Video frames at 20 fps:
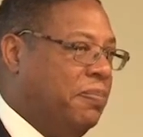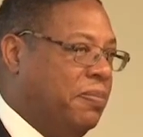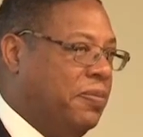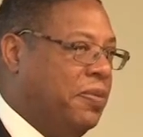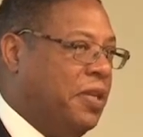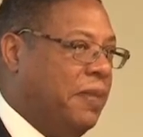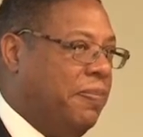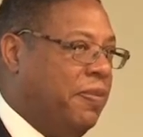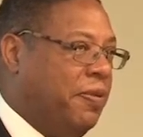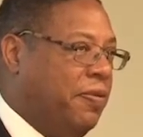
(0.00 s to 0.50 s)

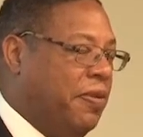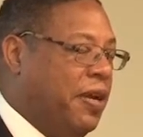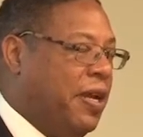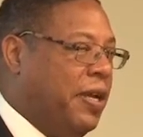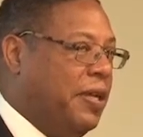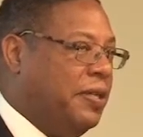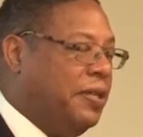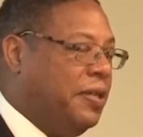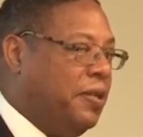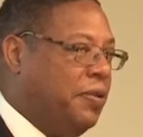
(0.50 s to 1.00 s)
type of
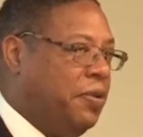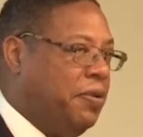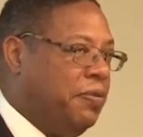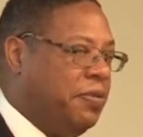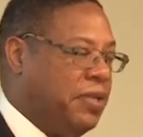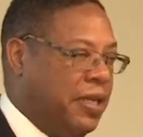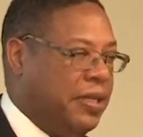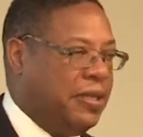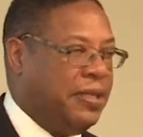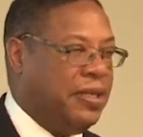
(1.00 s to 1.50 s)
grade. So you're
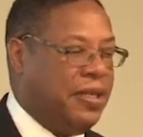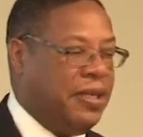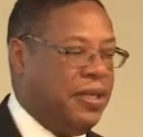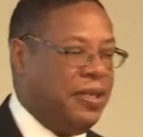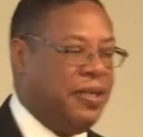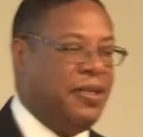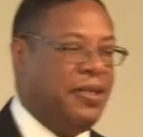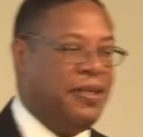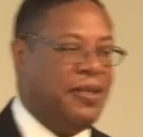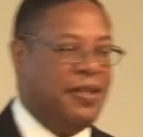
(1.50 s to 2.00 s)

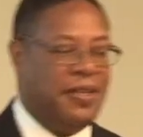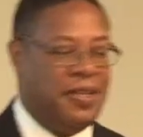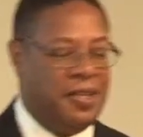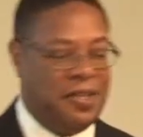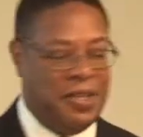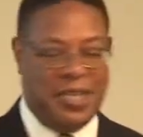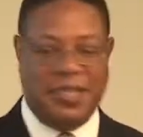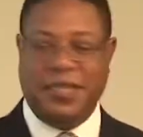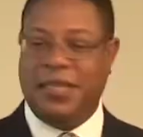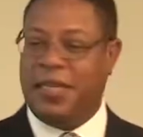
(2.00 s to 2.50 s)
testing the
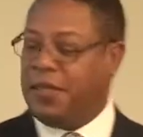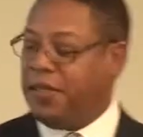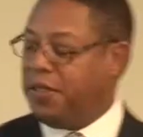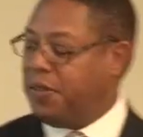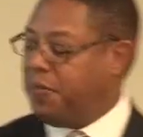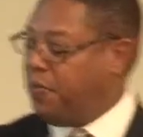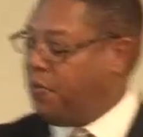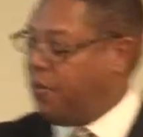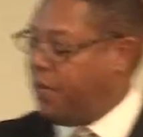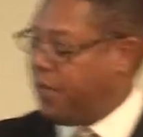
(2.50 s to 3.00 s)
test at this
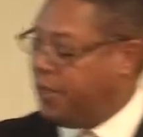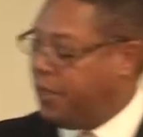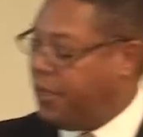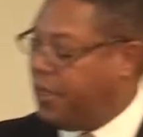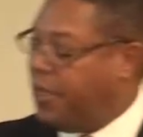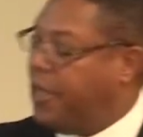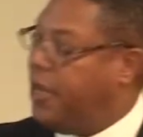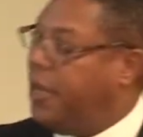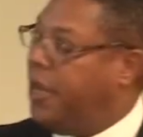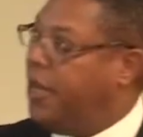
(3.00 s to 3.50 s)
point.
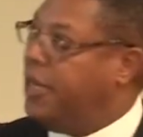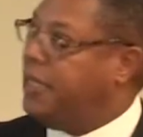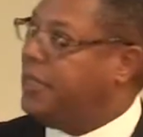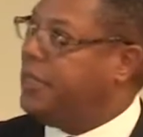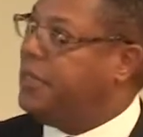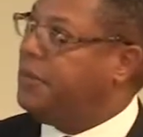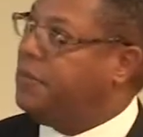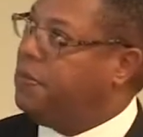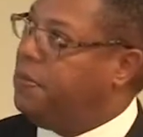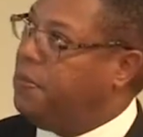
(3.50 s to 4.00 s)
And
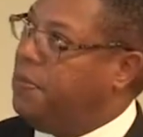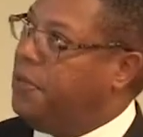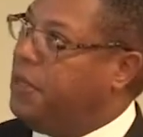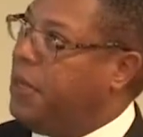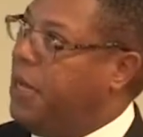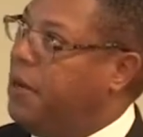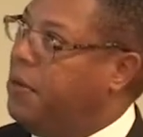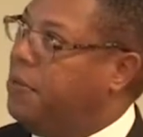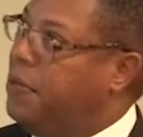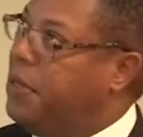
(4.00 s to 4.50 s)
this is
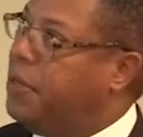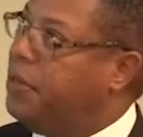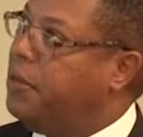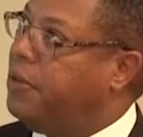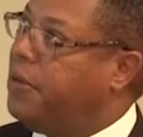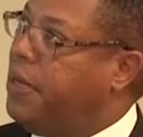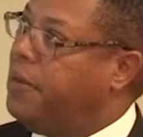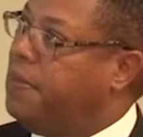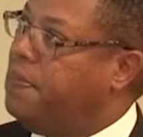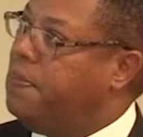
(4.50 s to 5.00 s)
how we
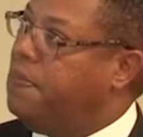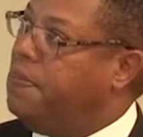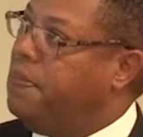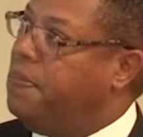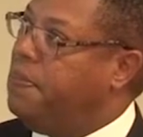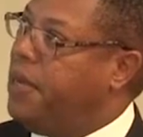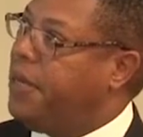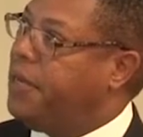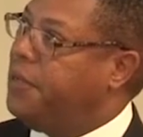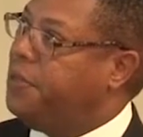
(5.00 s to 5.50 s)
look at
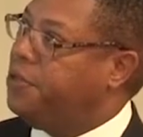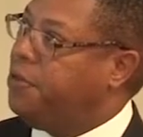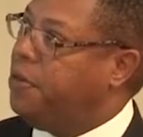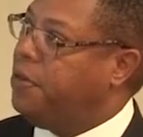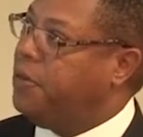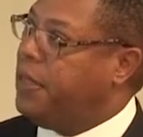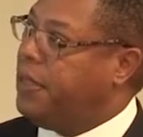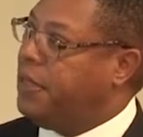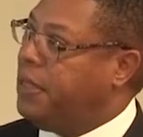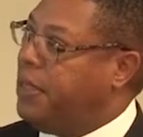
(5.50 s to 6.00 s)
making
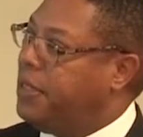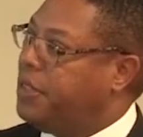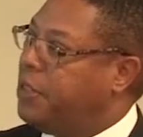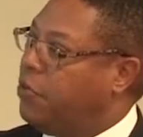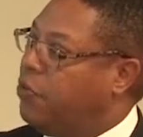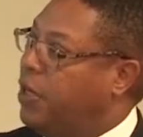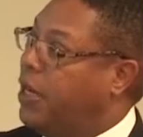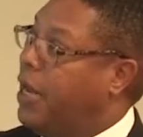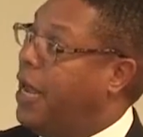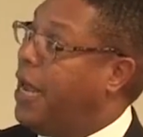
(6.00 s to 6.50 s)
sure that things are
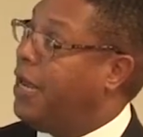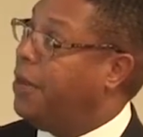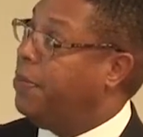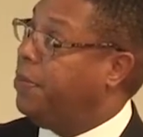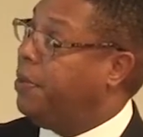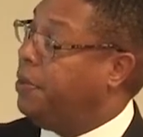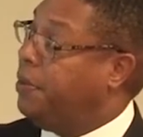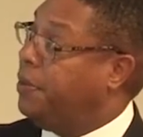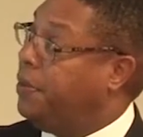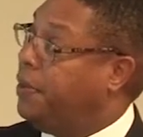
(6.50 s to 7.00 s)

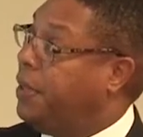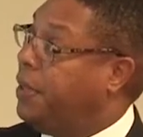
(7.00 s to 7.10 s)
reliable.